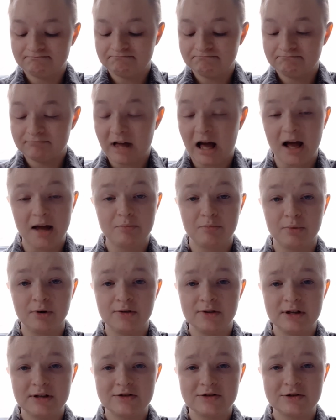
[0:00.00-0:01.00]
I put
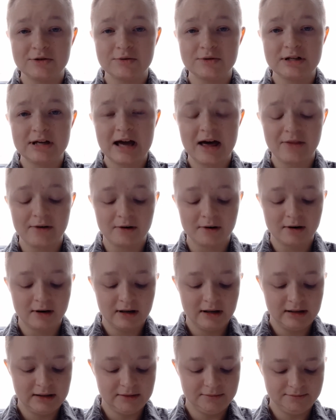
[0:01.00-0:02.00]
these two together.
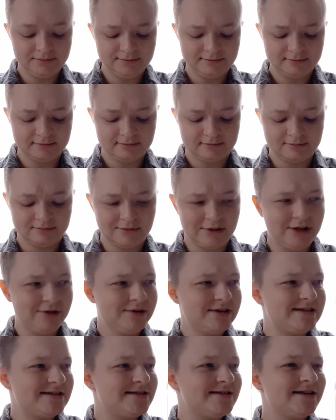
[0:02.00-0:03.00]
You're a
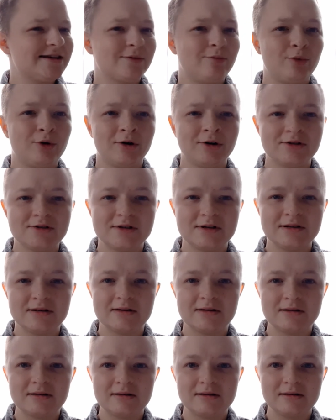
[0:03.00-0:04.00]
sick person.
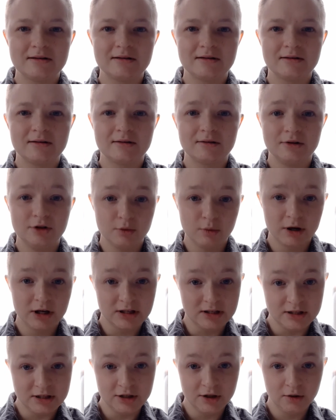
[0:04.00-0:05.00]
You want
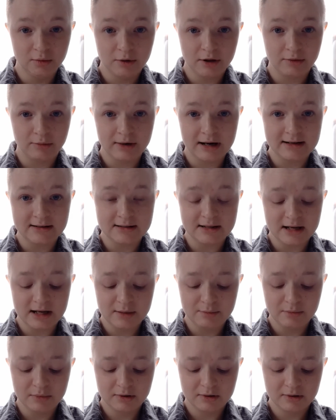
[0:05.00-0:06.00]
to deal with red tape?
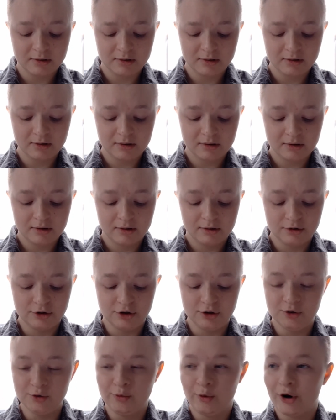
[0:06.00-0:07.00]

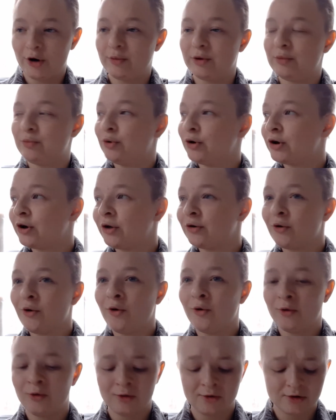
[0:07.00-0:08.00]
You want to be put on
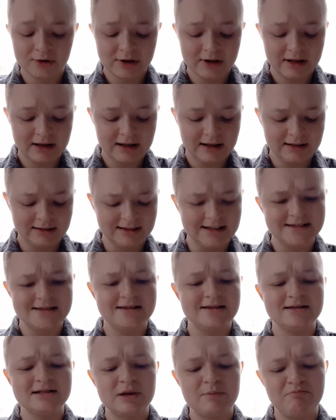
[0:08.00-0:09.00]
hold,
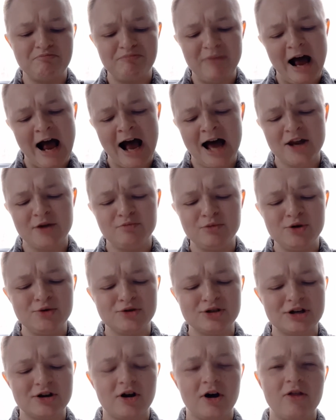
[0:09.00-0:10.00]
listen to bad
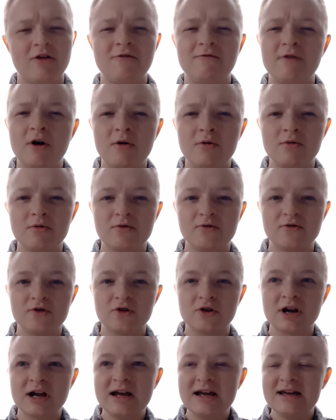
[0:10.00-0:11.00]
music on the phone
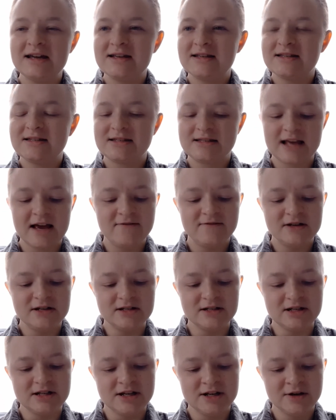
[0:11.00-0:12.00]
for 7
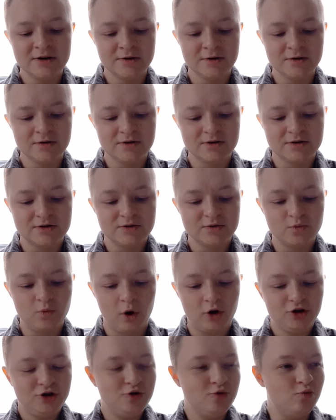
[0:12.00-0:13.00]
years
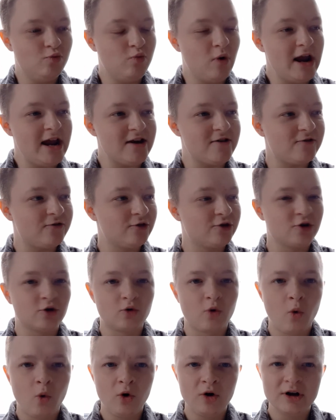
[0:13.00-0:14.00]
while you wait for your
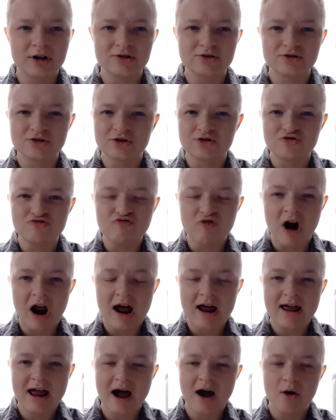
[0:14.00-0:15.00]
organs to
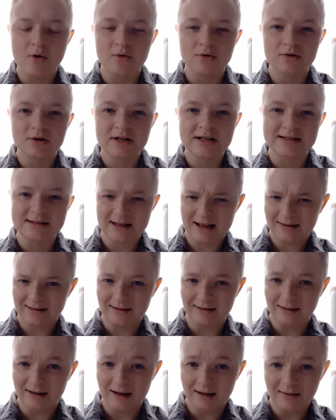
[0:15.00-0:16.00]
dry out. Is that
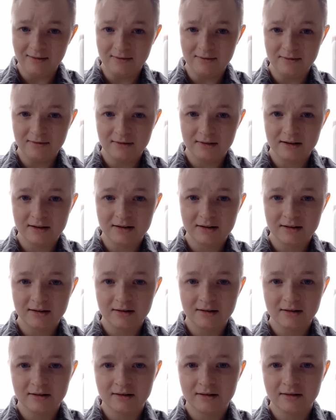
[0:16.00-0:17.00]
love?
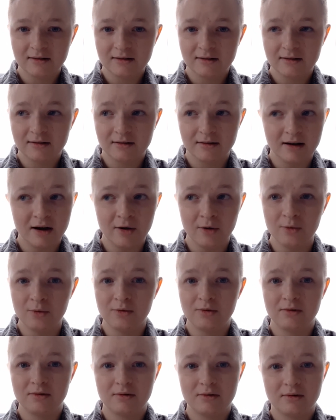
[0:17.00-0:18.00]
No.
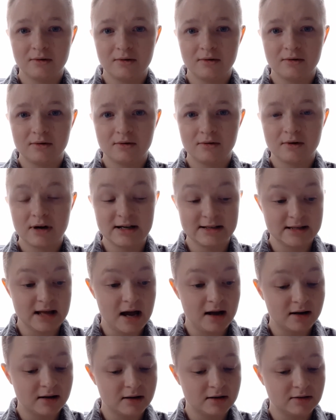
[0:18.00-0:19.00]
Is
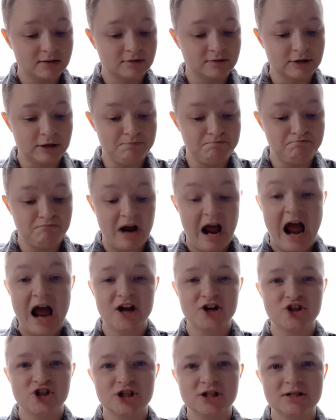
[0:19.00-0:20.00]
that
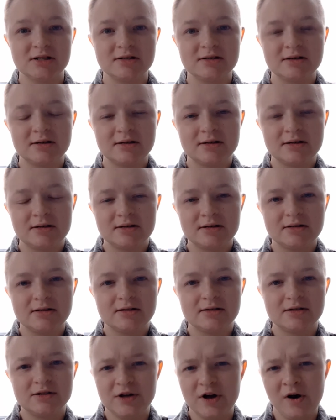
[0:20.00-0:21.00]
compassion?
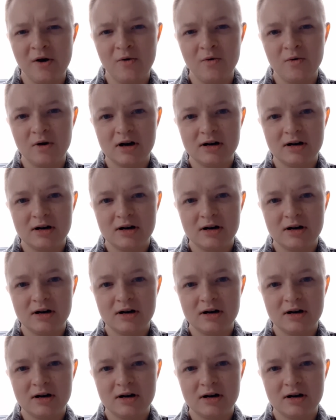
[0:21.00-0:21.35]
No.